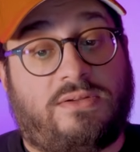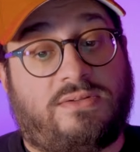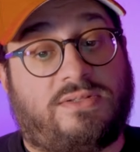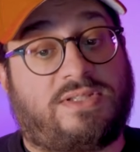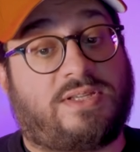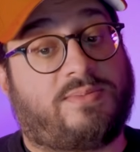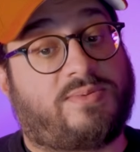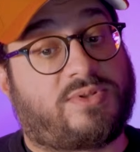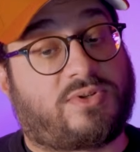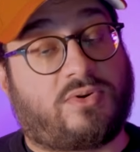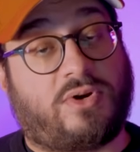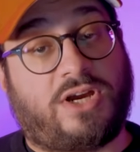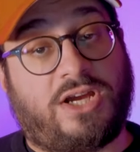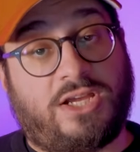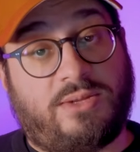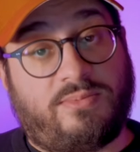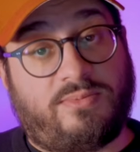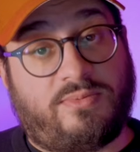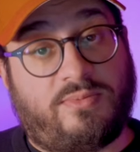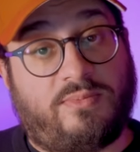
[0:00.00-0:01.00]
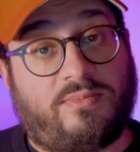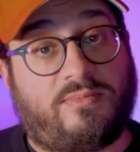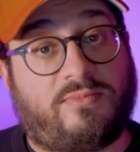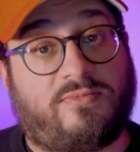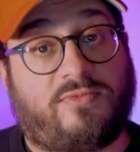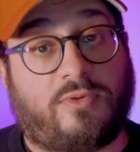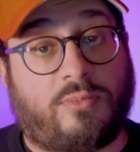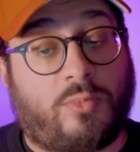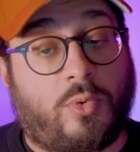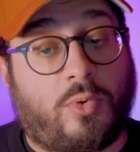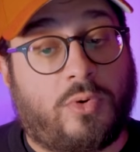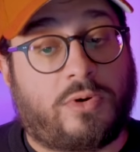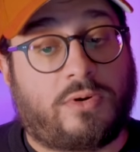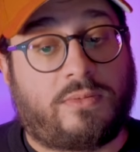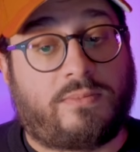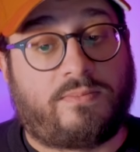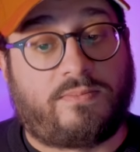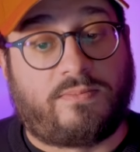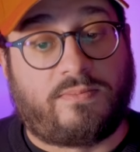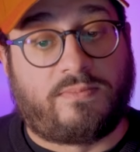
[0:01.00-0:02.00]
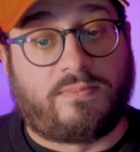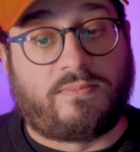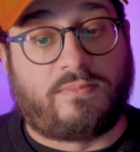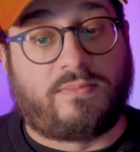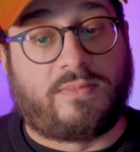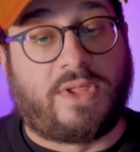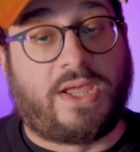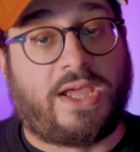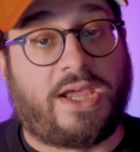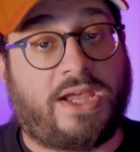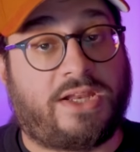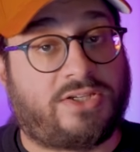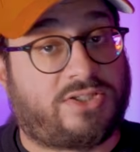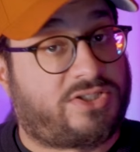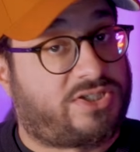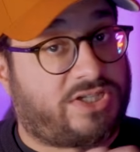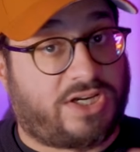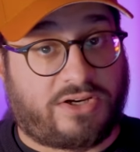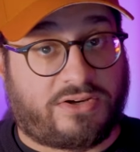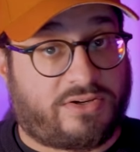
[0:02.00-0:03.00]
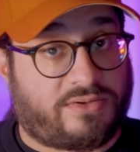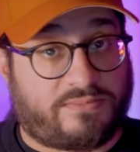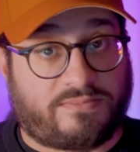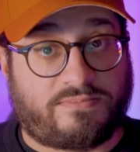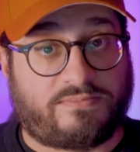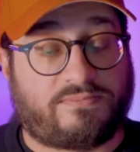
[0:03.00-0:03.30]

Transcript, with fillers: subscribe for more, and share.